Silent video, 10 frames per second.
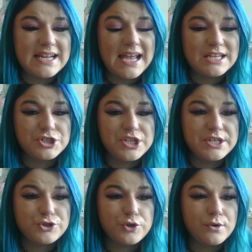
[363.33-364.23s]
an
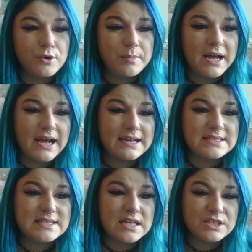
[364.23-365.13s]
NG tube
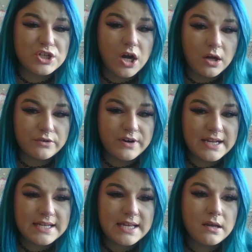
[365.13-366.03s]
as
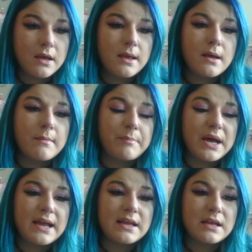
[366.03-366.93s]
tolerated,
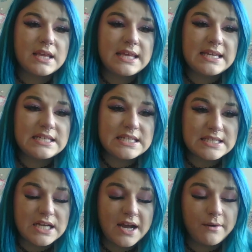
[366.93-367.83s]
but he
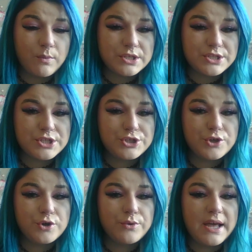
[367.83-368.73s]
does not want to
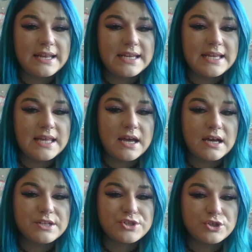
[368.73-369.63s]
do any
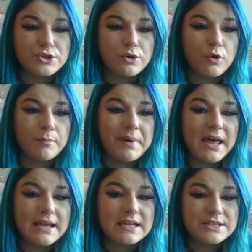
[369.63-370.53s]
surgical
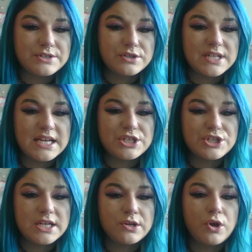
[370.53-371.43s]
peg
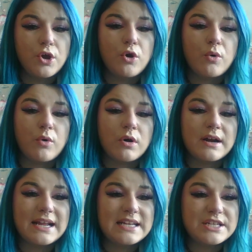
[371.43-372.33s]
insertion
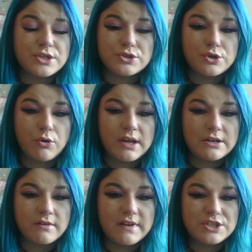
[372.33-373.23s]
or any surgical
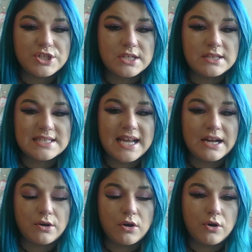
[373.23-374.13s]
interventions
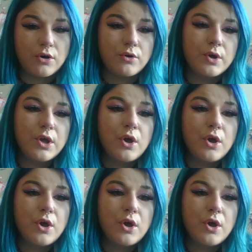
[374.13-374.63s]
at all.